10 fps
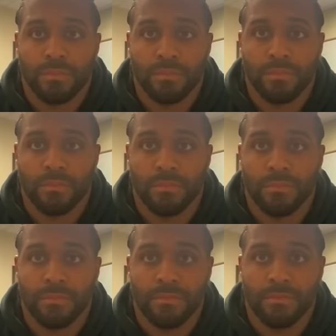
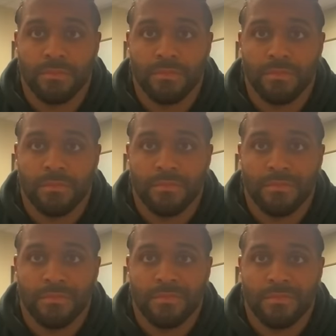
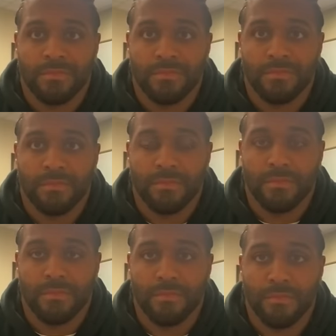
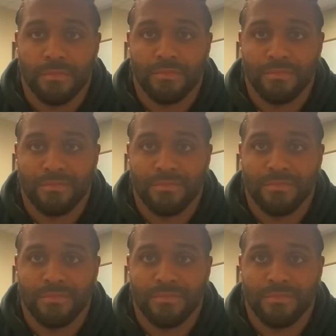This person isn't speaking.